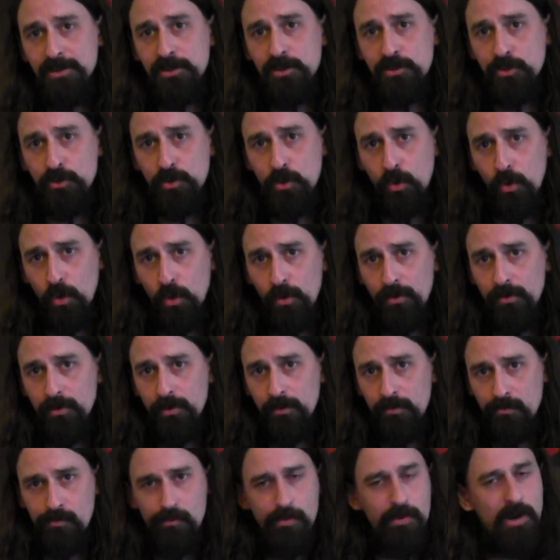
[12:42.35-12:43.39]

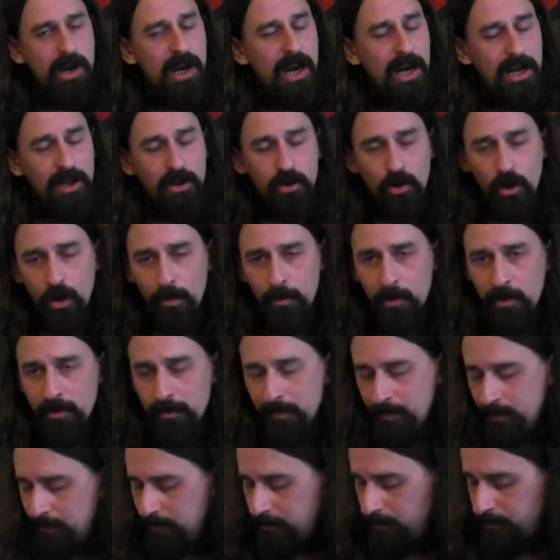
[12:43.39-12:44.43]
chord. Really
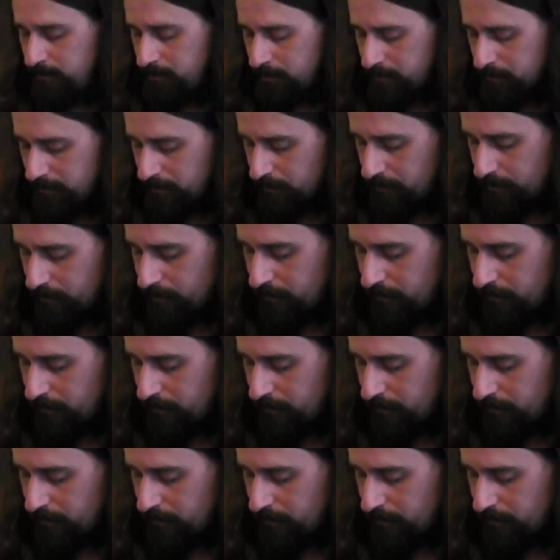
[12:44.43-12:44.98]
common.